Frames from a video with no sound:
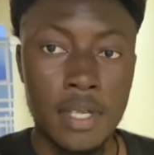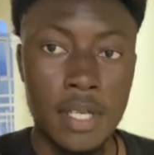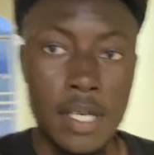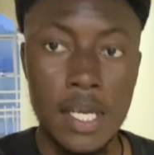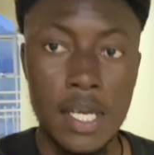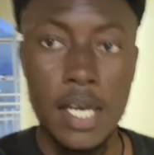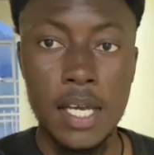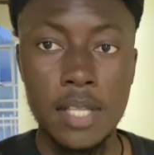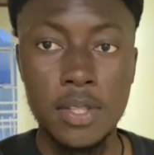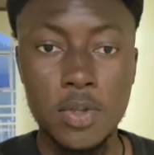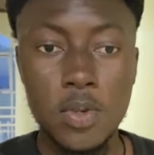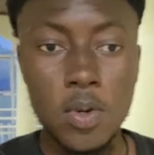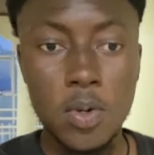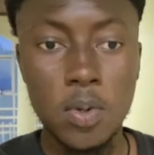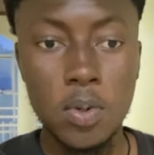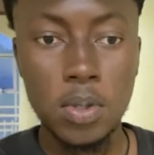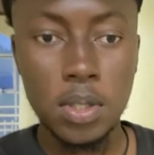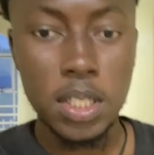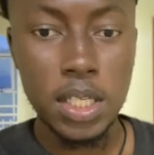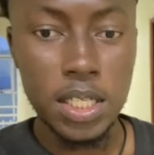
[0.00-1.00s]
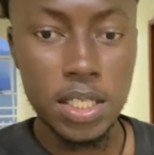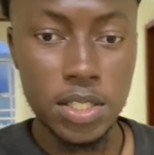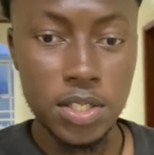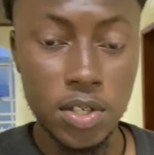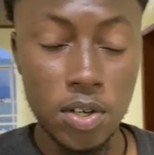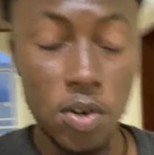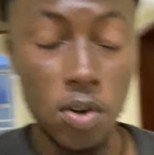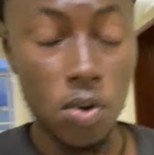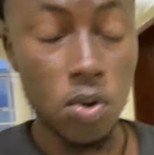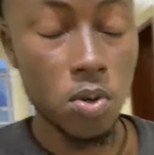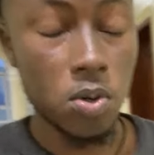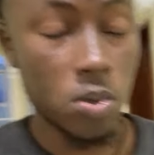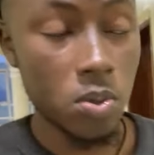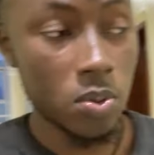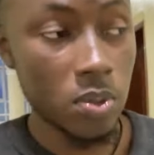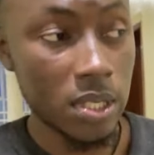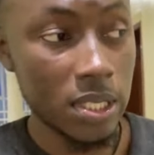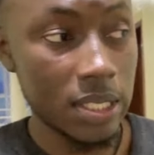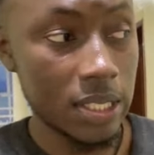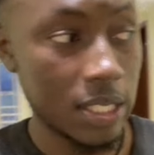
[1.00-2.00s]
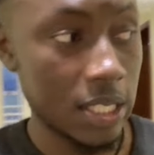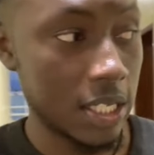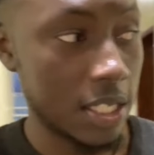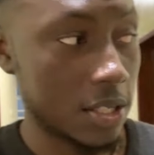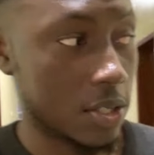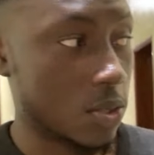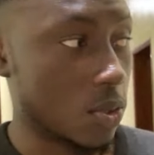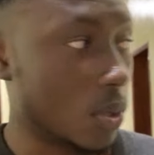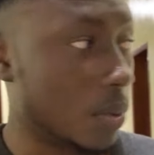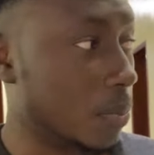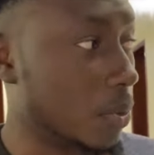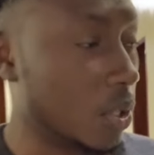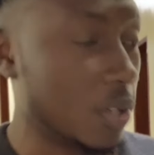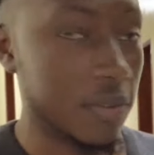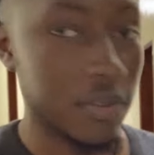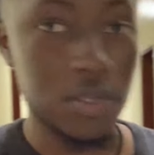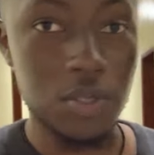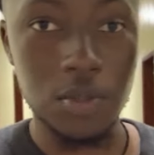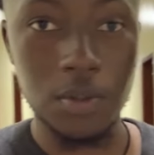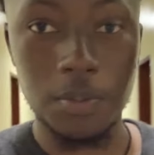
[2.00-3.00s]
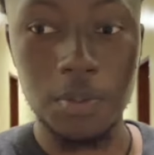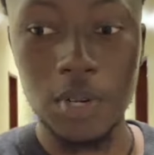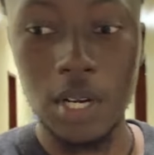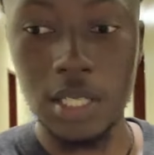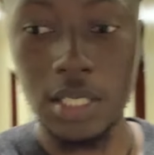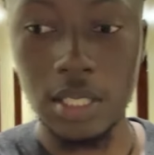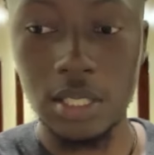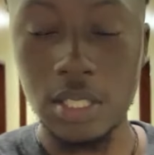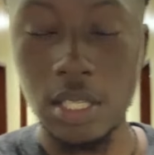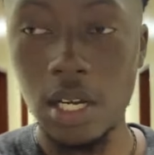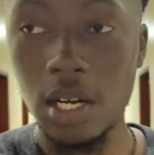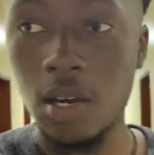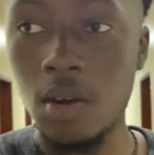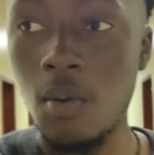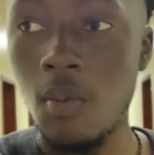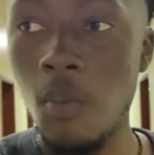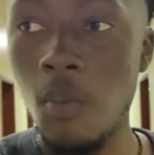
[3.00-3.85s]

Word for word: And Congolese are always late, so I'm not even surprised at all.